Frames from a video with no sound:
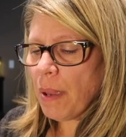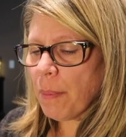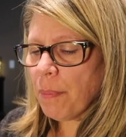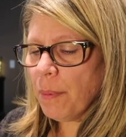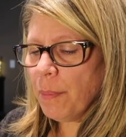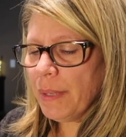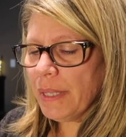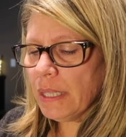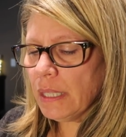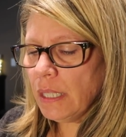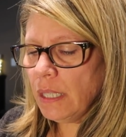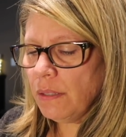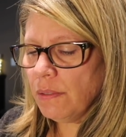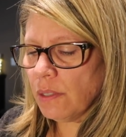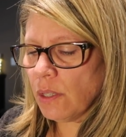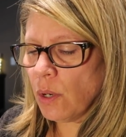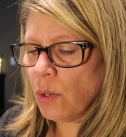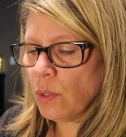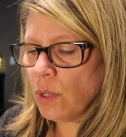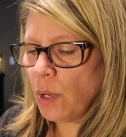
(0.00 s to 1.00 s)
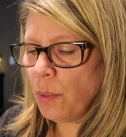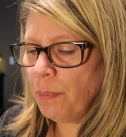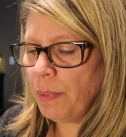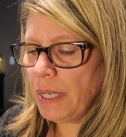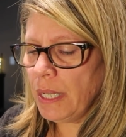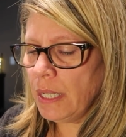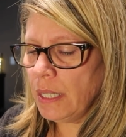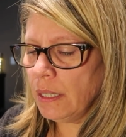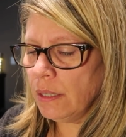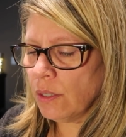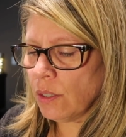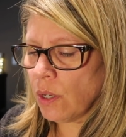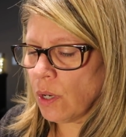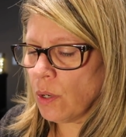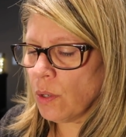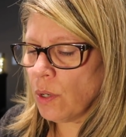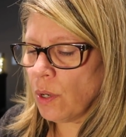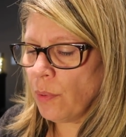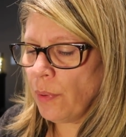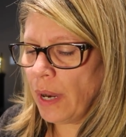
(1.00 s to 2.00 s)
Peppermint leaves, cocoa beans,
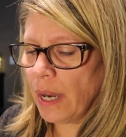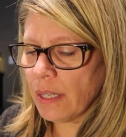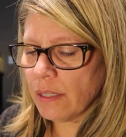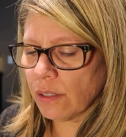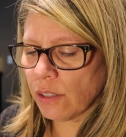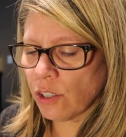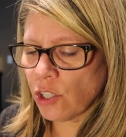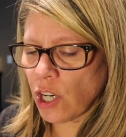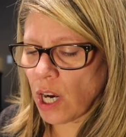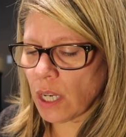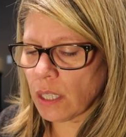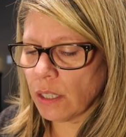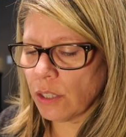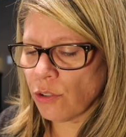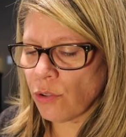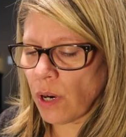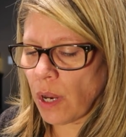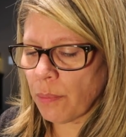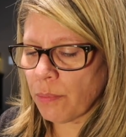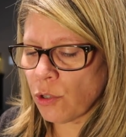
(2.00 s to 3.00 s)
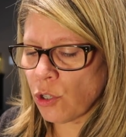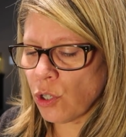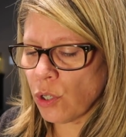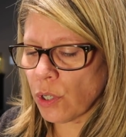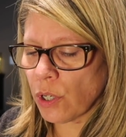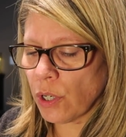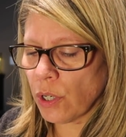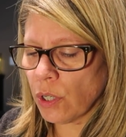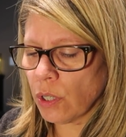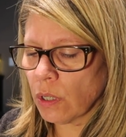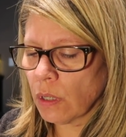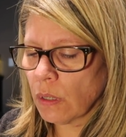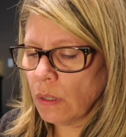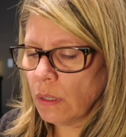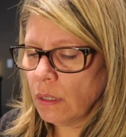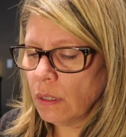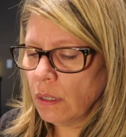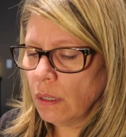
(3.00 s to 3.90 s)
cocoa husk, chocolate drops, sugar,